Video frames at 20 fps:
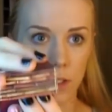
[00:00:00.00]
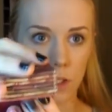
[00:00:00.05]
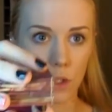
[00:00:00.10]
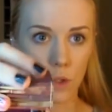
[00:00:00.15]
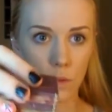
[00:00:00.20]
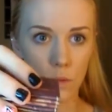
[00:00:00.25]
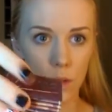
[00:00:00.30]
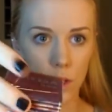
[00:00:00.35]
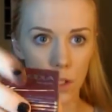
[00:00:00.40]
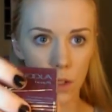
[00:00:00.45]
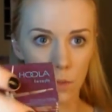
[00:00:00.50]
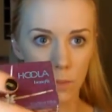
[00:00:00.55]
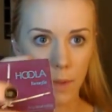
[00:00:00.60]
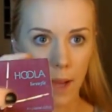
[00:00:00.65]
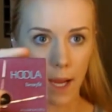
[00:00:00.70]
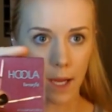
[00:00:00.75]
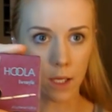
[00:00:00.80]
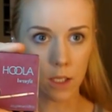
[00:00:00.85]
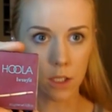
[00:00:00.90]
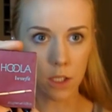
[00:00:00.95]
in cute little
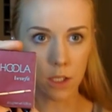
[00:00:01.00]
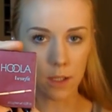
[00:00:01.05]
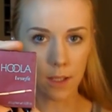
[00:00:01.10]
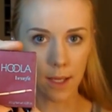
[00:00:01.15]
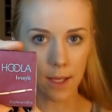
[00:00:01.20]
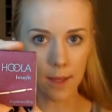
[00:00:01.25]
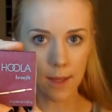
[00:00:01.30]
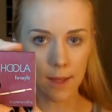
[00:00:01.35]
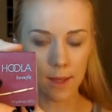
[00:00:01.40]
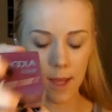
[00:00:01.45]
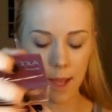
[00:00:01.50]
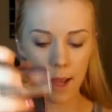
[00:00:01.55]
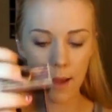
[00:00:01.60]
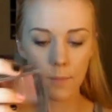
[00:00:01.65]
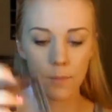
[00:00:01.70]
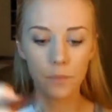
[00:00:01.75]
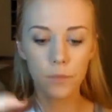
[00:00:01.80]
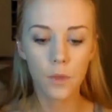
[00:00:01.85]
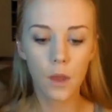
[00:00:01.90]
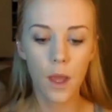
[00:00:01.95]
packaging like
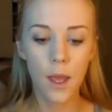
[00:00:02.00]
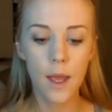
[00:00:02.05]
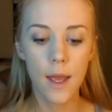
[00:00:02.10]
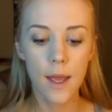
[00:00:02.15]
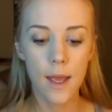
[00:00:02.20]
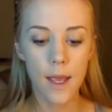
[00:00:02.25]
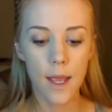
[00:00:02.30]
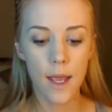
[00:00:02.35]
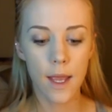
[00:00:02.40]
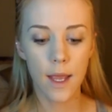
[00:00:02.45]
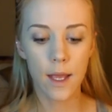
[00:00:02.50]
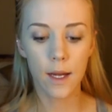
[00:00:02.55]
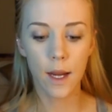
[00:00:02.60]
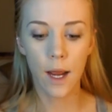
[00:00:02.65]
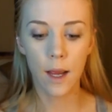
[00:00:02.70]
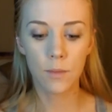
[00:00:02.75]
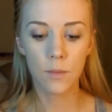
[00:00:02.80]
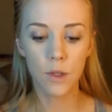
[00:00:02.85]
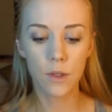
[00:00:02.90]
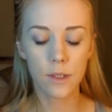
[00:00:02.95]
that. And
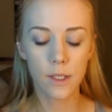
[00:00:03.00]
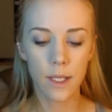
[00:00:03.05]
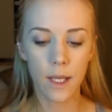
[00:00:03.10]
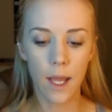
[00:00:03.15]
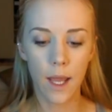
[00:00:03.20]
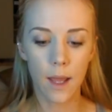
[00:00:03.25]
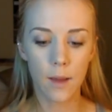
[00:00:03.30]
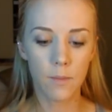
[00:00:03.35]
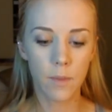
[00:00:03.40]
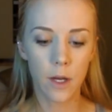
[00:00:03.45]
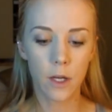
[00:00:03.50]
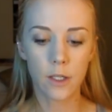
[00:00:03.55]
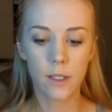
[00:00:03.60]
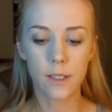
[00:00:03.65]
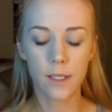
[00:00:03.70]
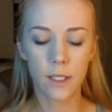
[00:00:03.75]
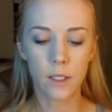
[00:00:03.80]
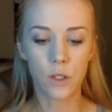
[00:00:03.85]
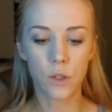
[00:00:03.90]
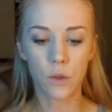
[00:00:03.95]
I'm using a Bare
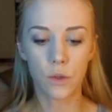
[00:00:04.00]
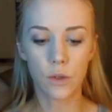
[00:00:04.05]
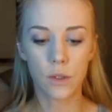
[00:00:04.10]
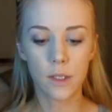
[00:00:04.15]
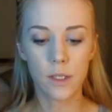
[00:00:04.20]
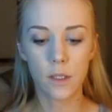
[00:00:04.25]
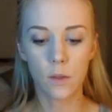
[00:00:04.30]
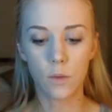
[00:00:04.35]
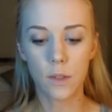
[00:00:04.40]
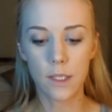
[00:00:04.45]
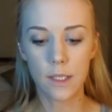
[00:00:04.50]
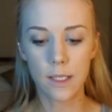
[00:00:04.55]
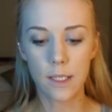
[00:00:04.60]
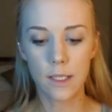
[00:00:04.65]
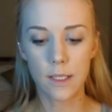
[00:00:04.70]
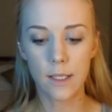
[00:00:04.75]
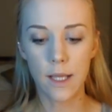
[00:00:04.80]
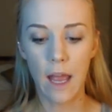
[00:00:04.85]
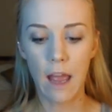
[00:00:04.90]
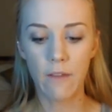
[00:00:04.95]
Essentials, what is
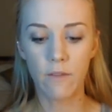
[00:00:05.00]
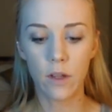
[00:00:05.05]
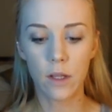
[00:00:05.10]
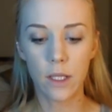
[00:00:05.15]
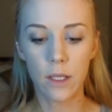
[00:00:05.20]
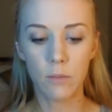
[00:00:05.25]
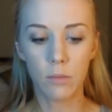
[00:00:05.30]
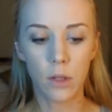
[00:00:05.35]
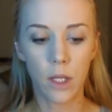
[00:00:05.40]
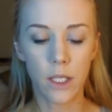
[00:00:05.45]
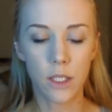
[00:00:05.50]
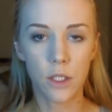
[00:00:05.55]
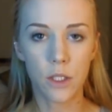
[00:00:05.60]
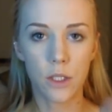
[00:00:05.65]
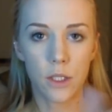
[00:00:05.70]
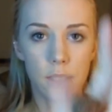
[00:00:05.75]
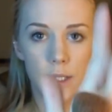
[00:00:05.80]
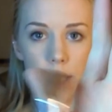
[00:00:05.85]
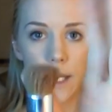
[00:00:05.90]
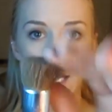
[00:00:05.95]
this, Heavenly
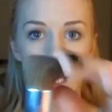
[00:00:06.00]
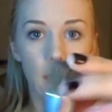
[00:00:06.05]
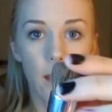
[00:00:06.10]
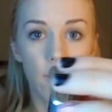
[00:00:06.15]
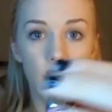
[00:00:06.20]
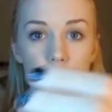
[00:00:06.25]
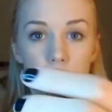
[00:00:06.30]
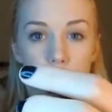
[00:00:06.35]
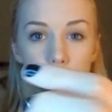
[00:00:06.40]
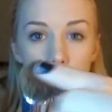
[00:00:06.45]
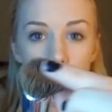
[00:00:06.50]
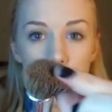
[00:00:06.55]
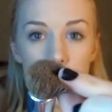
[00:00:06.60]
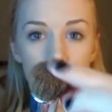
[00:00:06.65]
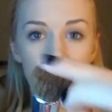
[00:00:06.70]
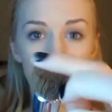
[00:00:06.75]
Blush. It's like a very